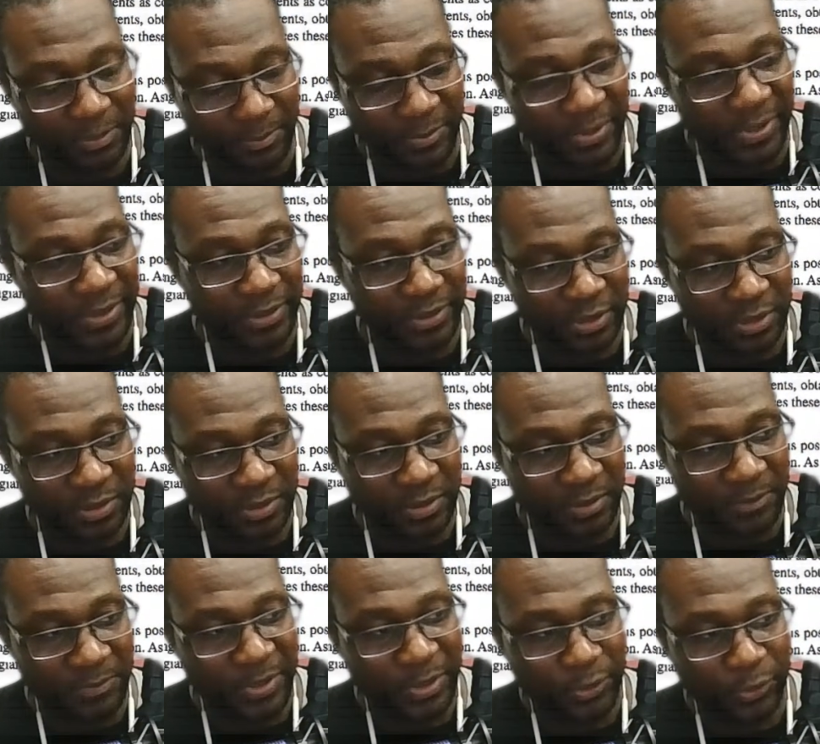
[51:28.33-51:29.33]
the
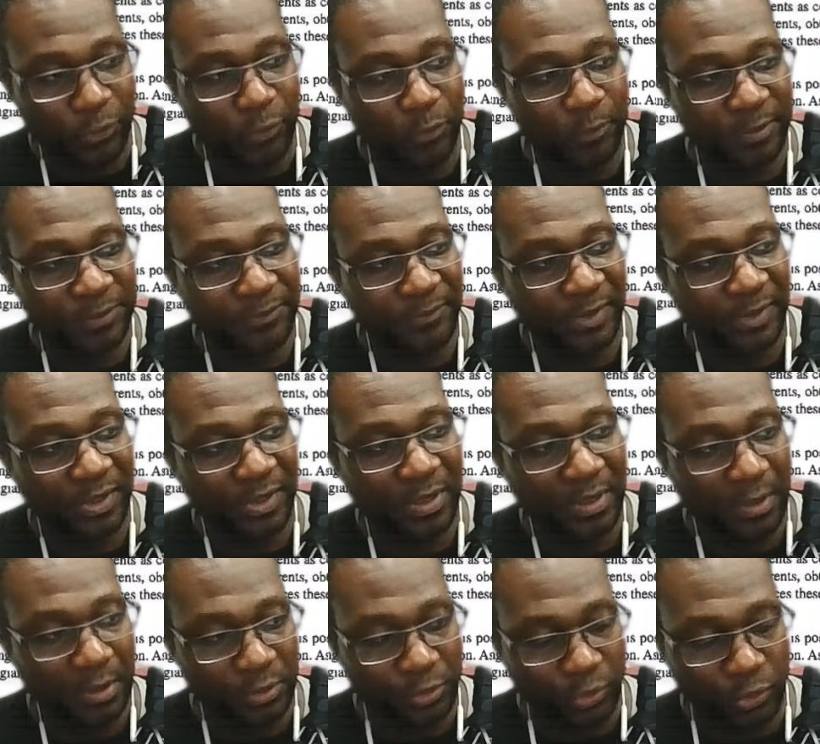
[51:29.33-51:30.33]
big hoop,
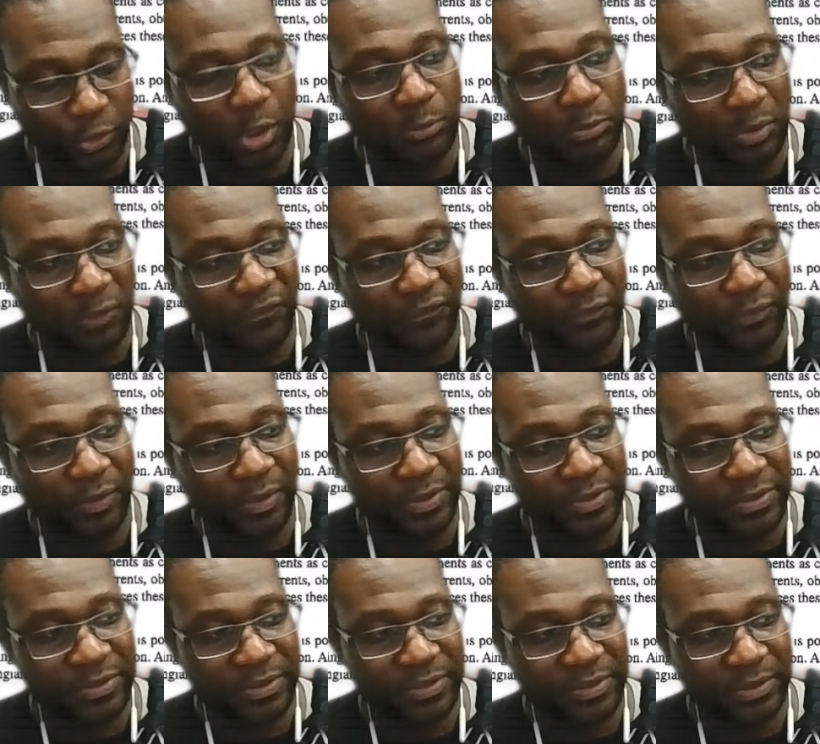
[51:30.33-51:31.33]
the normal
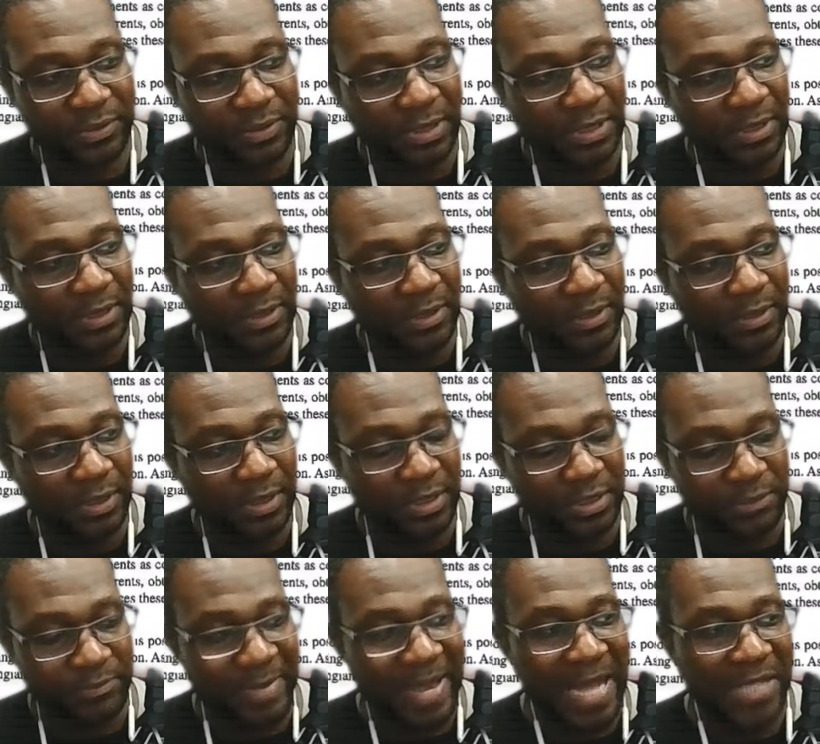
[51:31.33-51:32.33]
force
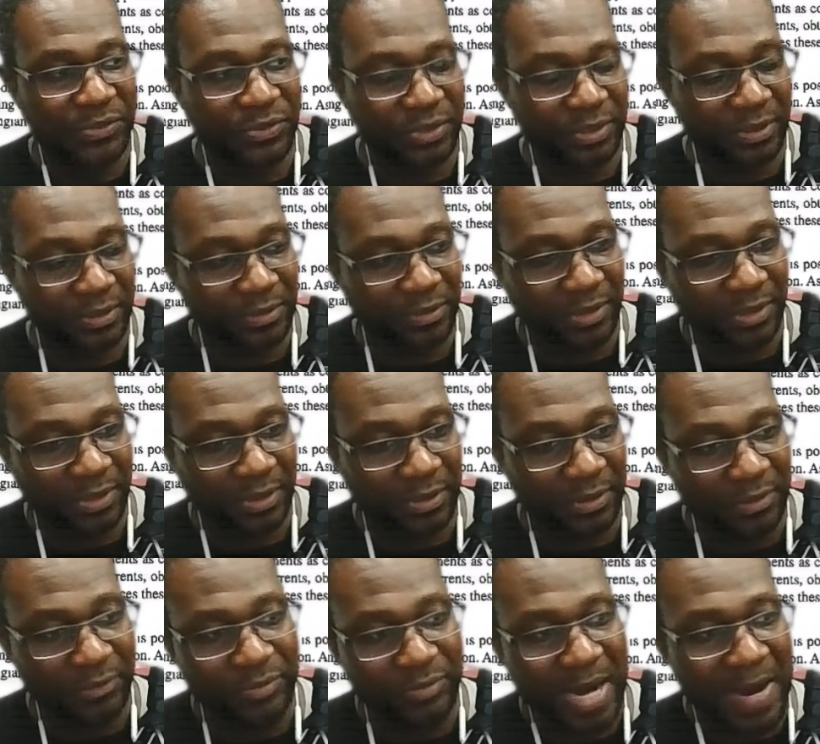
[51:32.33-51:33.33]
is matching
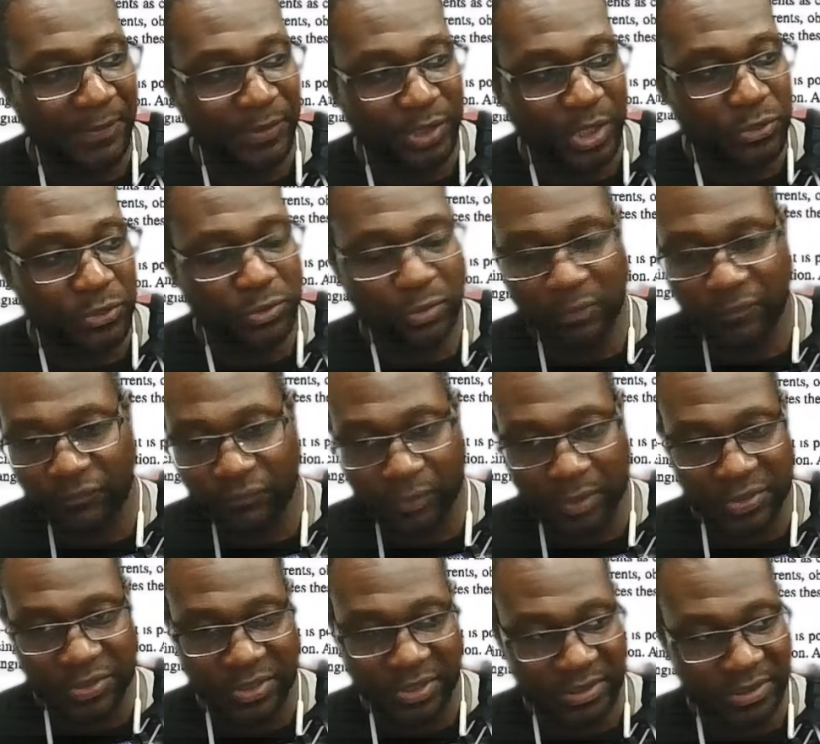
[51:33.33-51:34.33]
the gravitational
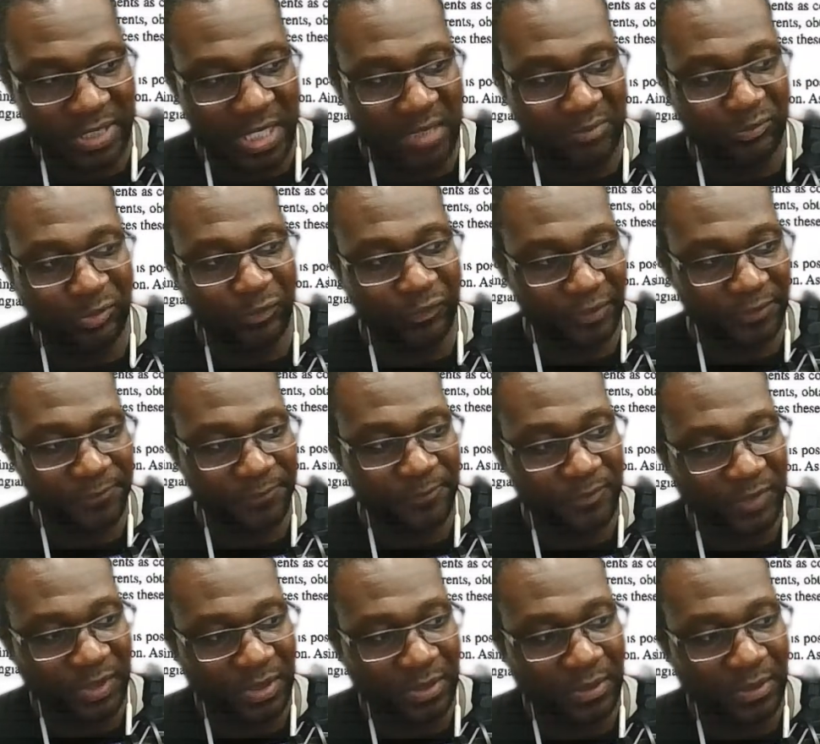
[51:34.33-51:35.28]
force and is not moving.